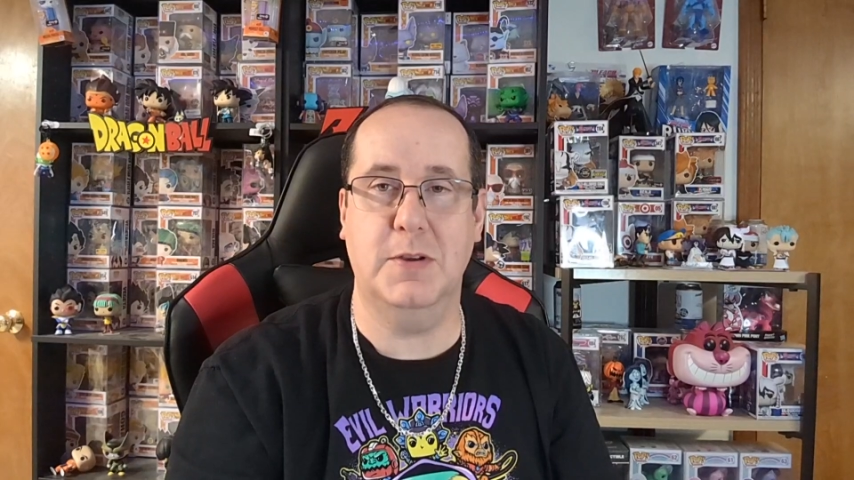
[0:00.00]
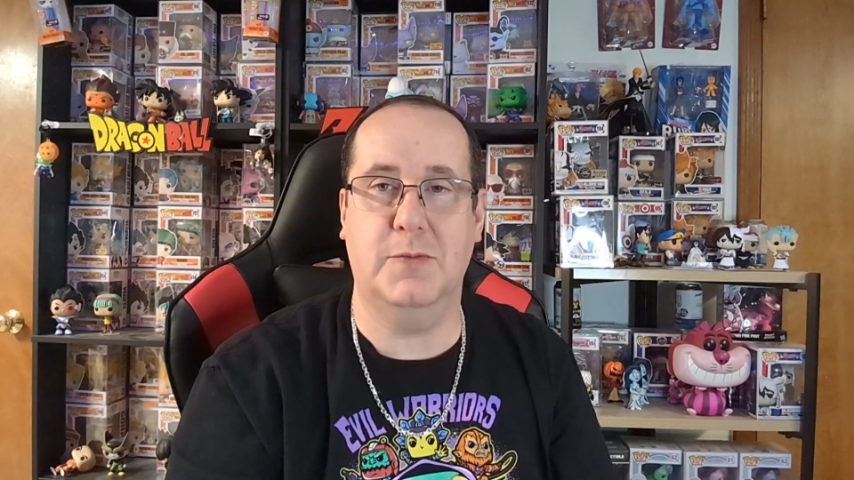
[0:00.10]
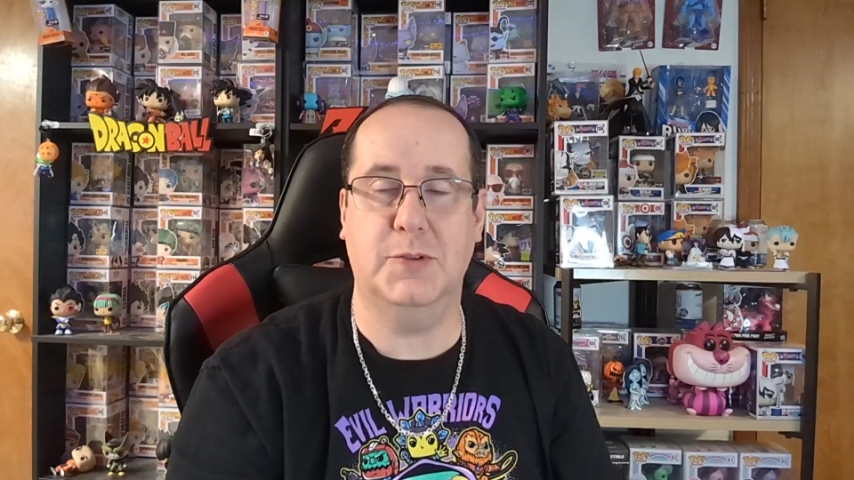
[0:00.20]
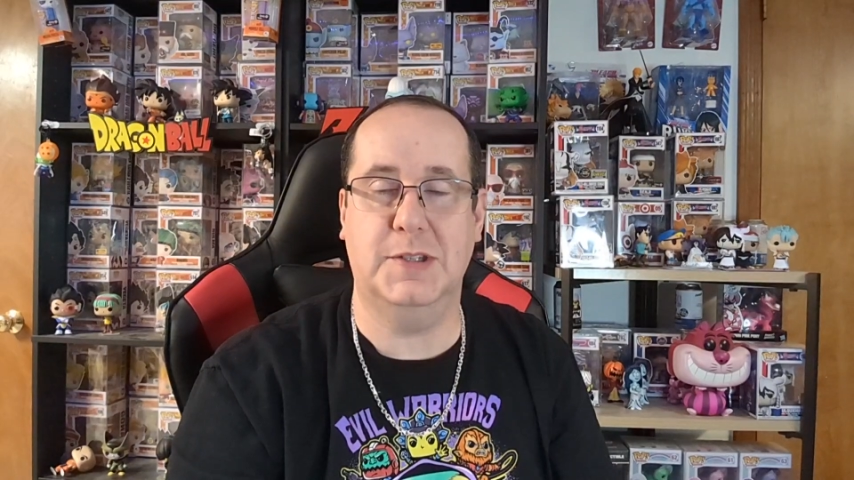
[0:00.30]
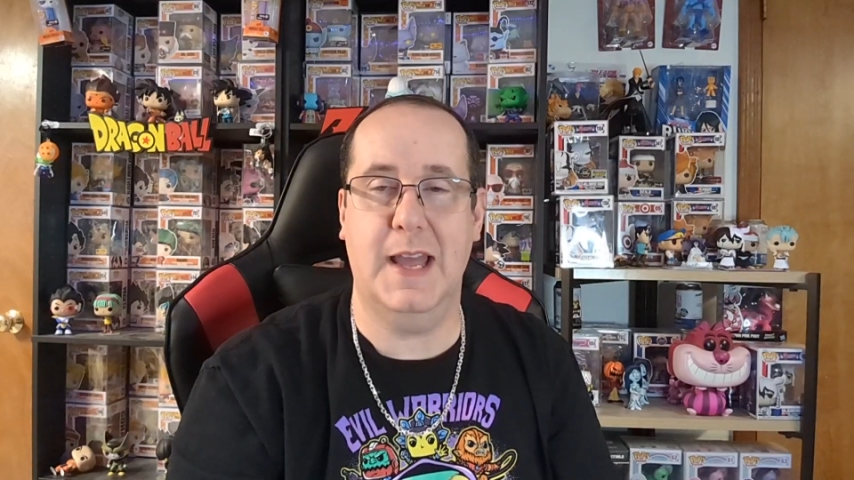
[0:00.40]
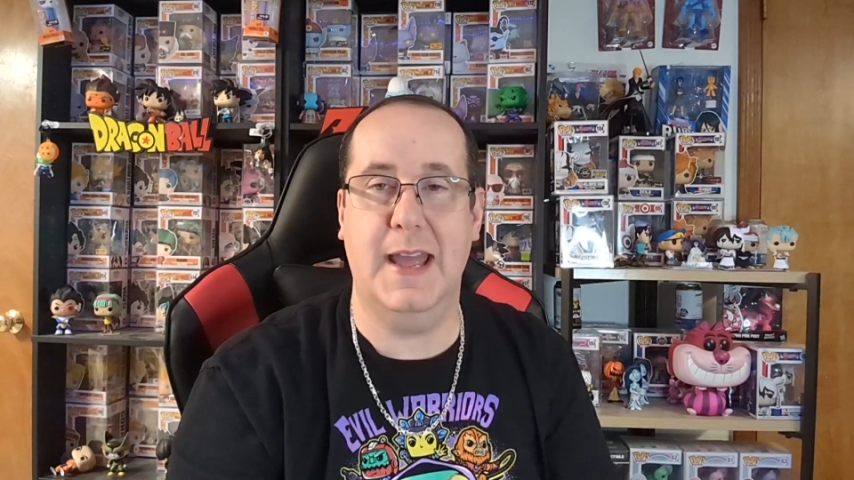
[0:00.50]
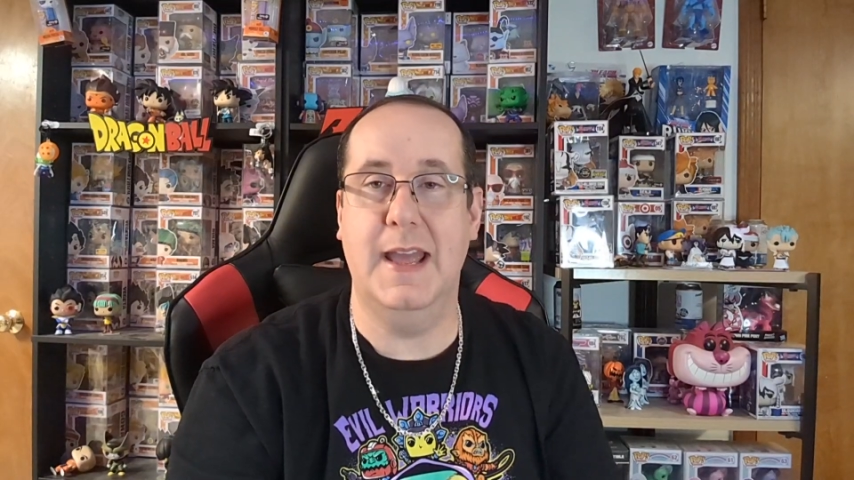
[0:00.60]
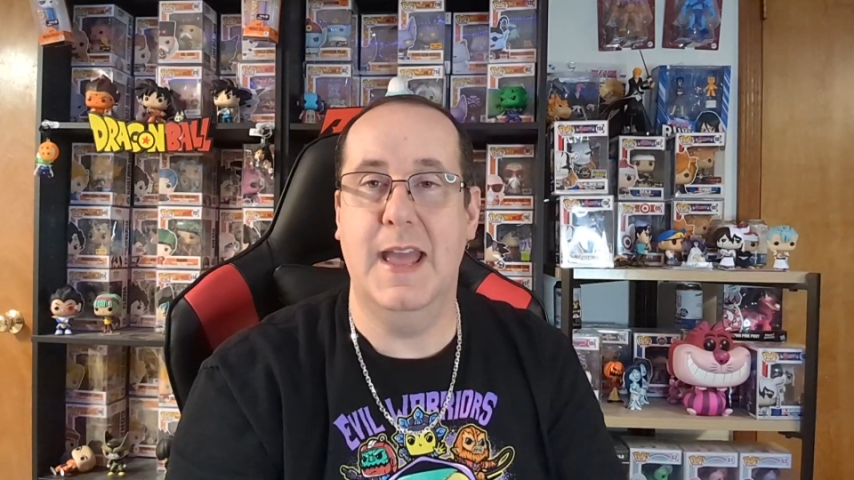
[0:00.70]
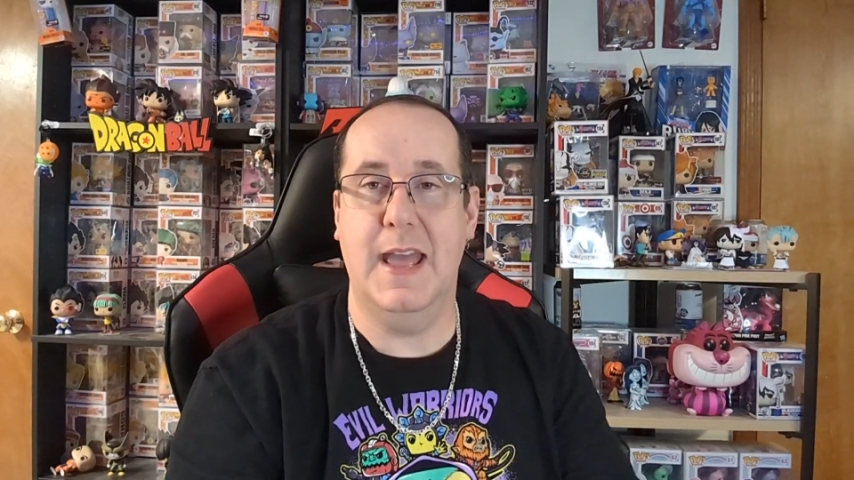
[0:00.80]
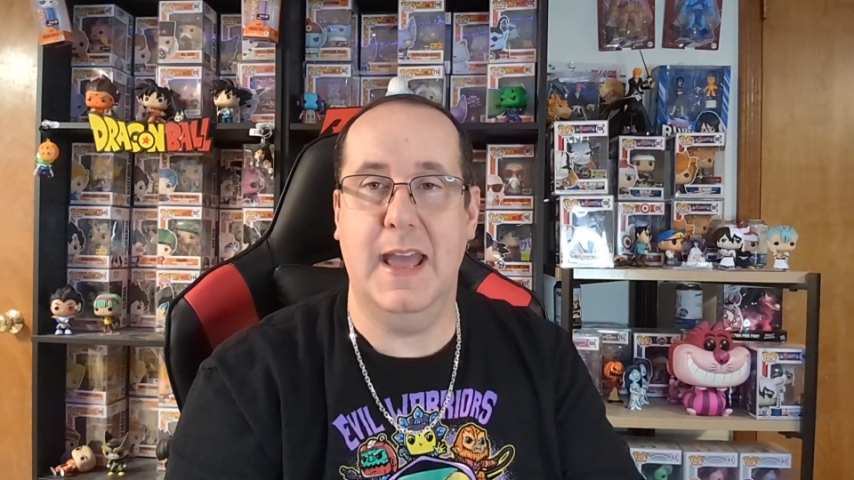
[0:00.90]
beautiful day.
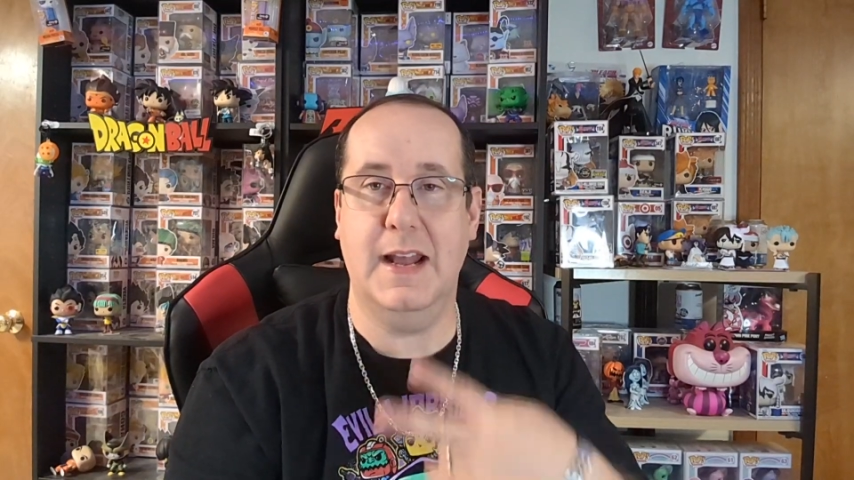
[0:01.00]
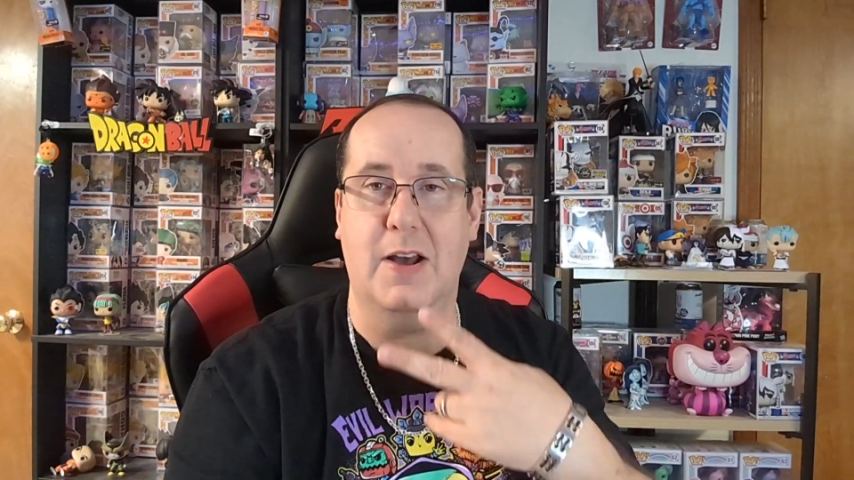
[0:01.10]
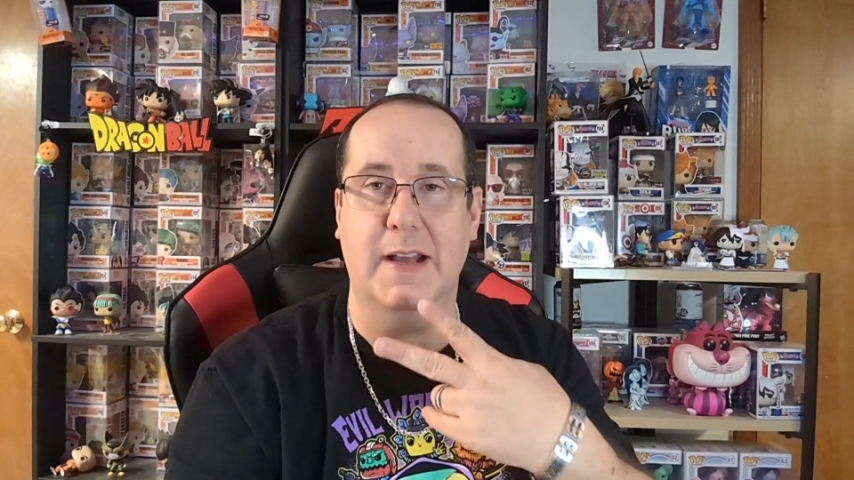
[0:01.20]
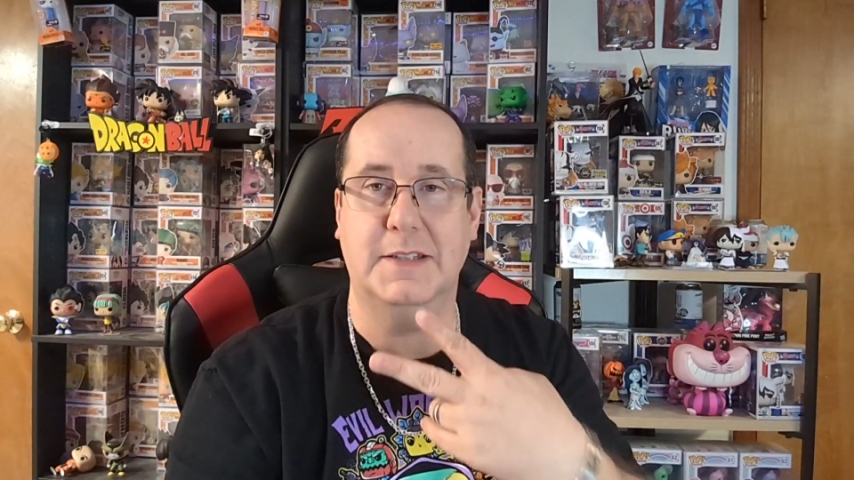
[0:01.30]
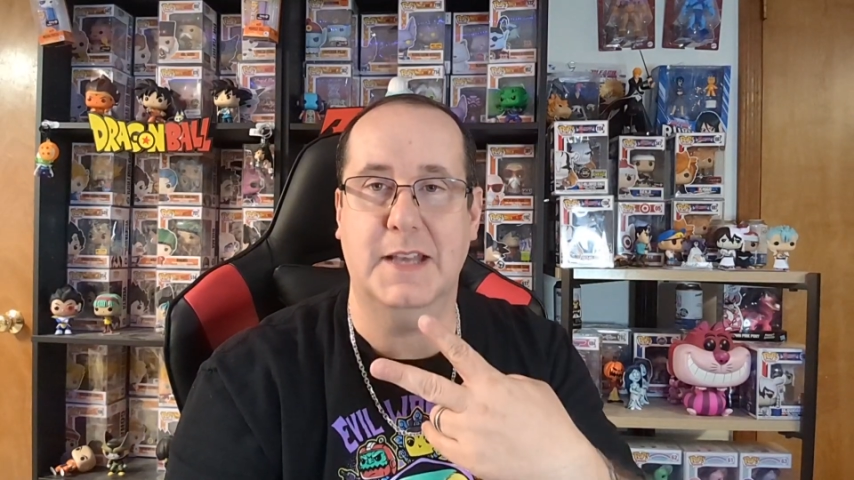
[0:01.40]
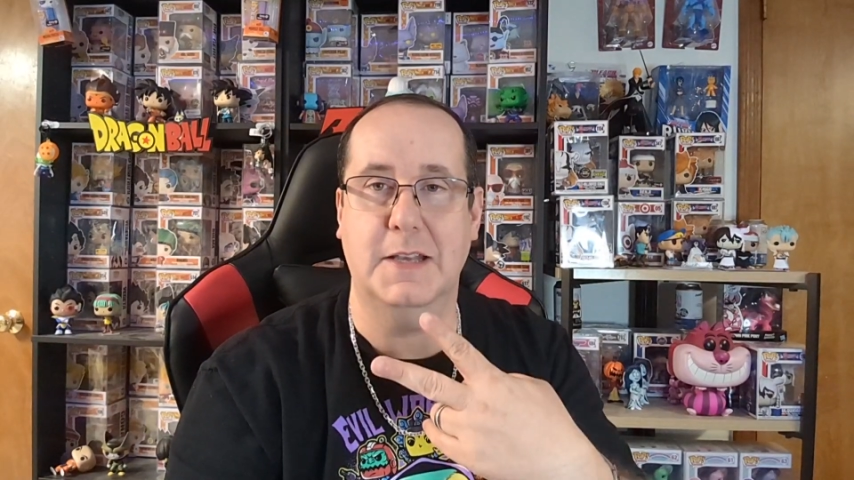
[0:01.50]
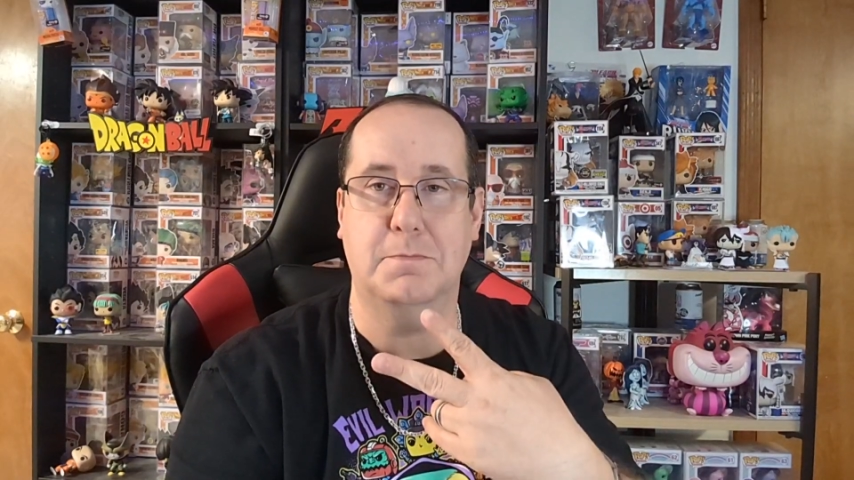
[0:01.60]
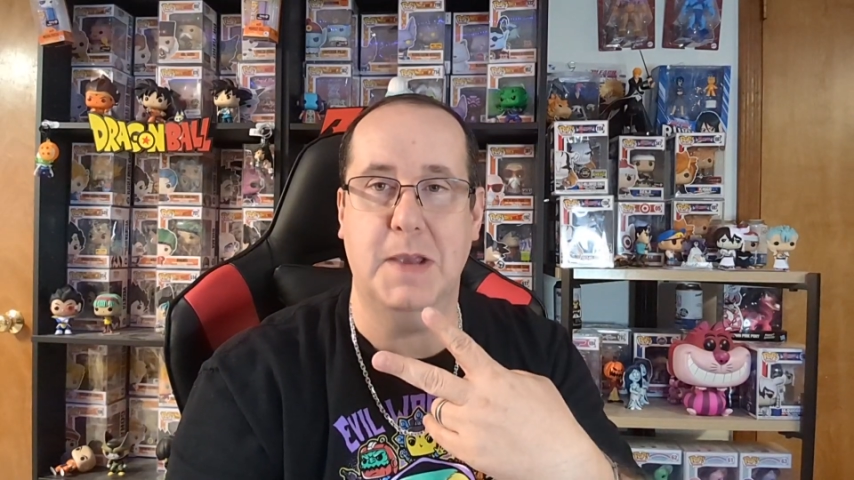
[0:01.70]
And all I say is